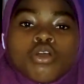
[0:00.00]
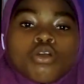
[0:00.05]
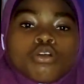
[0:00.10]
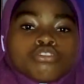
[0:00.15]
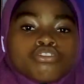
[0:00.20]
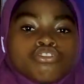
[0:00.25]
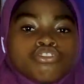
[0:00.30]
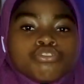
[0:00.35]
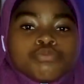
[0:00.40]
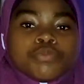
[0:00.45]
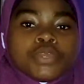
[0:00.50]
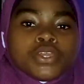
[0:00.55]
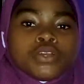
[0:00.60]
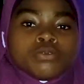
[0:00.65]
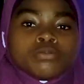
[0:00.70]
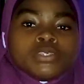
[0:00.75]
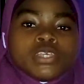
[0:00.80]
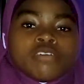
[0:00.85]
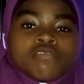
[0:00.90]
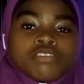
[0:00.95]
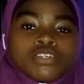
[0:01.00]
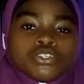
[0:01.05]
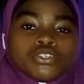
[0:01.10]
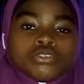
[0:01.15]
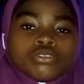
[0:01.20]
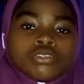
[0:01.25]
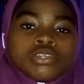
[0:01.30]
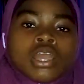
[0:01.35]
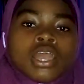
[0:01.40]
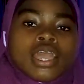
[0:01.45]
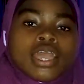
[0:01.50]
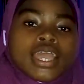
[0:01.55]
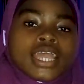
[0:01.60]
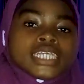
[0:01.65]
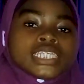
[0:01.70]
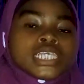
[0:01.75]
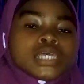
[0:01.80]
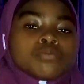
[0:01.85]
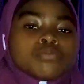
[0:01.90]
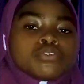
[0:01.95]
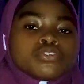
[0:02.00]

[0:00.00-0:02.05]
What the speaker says: or through mere observation. Examples